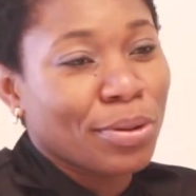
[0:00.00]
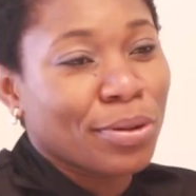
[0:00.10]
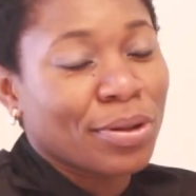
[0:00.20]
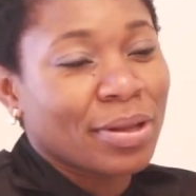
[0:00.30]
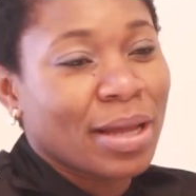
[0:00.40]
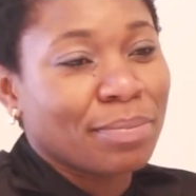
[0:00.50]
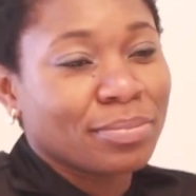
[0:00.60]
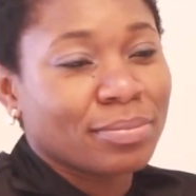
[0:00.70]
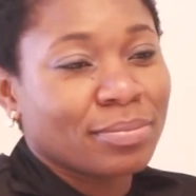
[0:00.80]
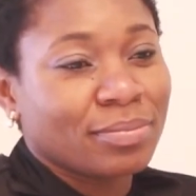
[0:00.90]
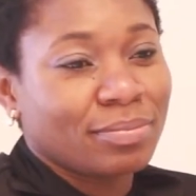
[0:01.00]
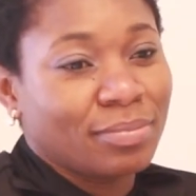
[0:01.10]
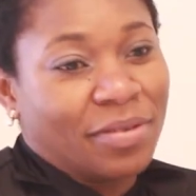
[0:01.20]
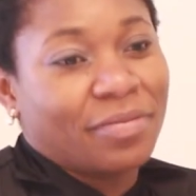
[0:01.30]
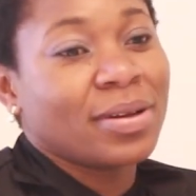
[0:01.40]
but I'm
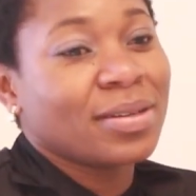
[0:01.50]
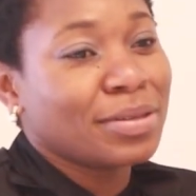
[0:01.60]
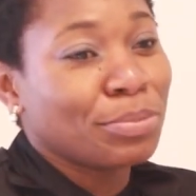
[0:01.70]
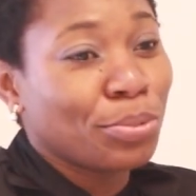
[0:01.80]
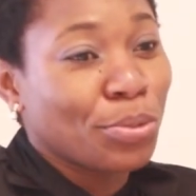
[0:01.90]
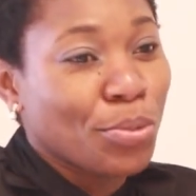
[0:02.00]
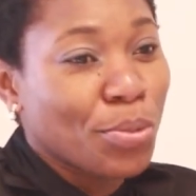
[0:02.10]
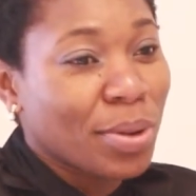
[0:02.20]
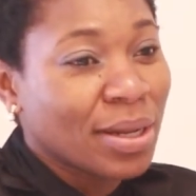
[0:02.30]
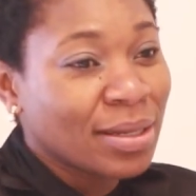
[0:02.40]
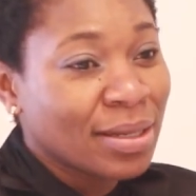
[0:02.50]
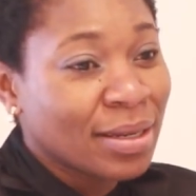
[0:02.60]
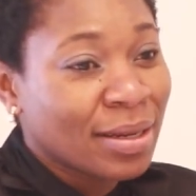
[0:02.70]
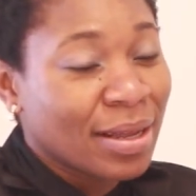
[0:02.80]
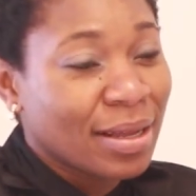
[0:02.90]
a very simple woman,
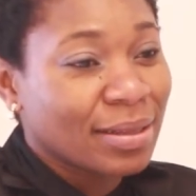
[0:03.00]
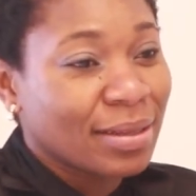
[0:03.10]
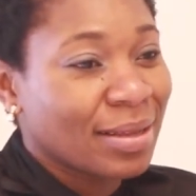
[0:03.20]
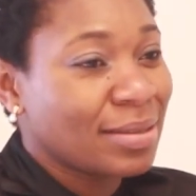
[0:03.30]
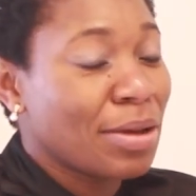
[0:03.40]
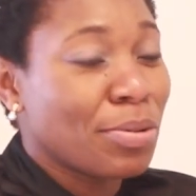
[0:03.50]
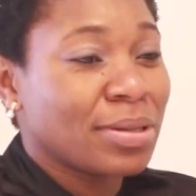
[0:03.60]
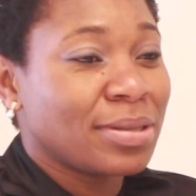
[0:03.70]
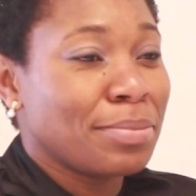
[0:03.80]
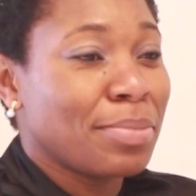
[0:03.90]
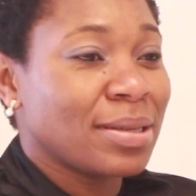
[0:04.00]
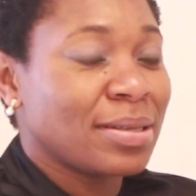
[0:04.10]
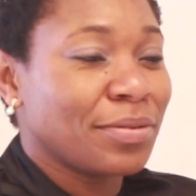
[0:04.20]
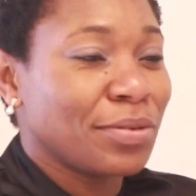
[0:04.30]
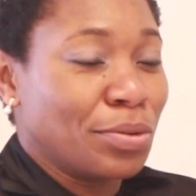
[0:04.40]
and that's how I see myself.